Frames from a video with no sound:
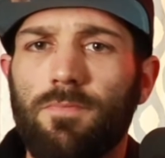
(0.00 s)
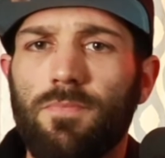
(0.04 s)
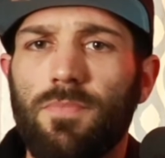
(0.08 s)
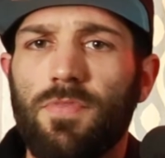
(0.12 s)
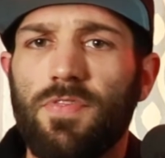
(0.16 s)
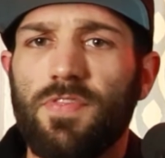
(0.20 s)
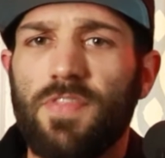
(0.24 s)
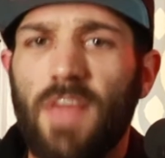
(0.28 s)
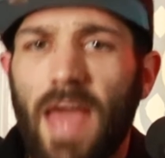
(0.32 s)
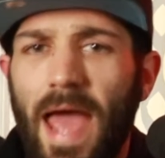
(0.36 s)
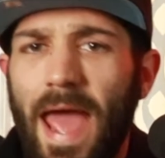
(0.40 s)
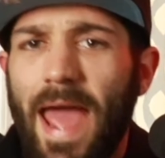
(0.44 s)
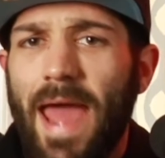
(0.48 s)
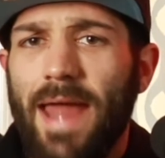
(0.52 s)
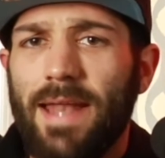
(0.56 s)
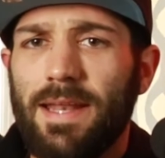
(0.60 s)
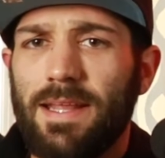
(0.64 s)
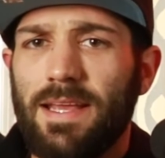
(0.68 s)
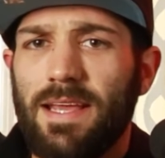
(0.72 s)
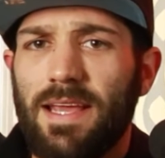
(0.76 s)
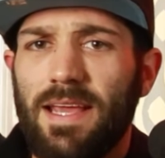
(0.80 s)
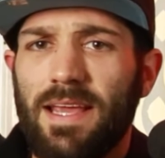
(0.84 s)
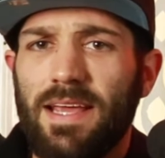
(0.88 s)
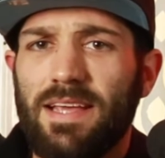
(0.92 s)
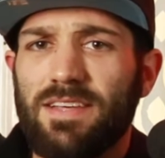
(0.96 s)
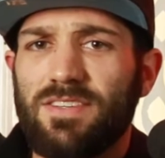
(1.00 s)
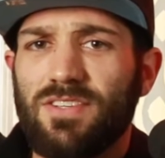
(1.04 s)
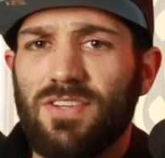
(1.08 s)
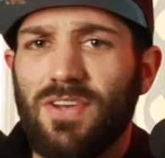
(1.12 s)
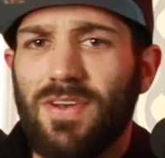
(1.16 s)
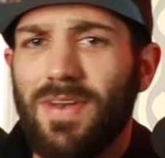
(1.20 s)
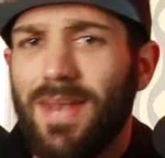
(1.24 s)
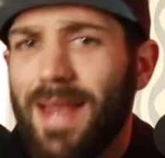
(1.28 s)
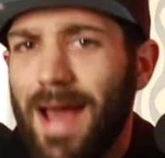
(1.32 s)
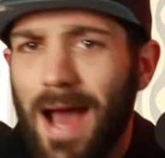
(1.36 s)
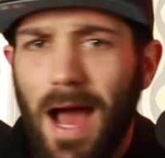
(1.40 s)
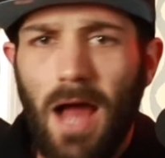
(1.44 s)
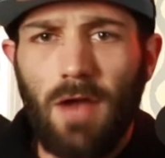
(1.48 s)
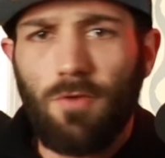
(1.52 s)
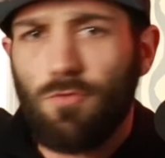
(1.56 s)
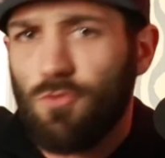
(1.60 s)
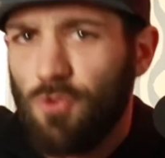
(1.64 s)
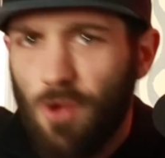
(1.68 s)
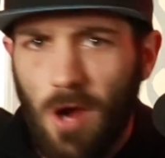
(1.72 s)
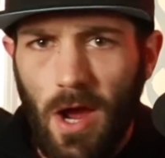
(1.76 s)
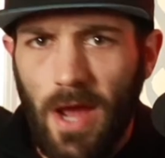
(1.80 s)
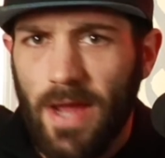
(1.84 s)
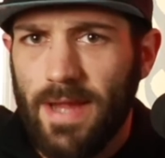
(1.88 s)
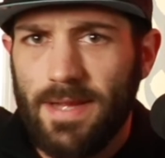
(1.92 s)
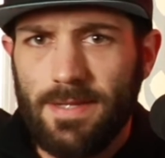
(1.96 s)
That is not
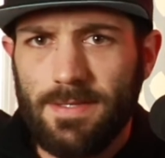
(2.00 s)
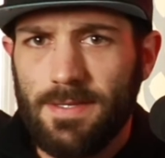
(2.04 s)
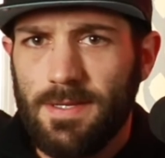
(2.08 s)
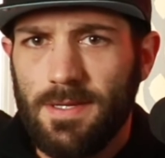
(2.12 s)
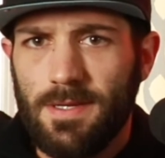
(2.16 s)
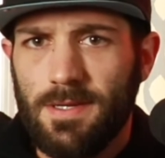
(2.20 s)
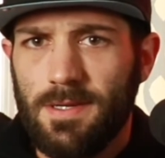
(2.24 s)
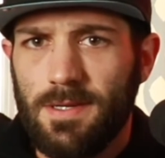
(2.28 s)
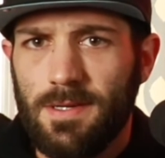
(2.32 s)
right.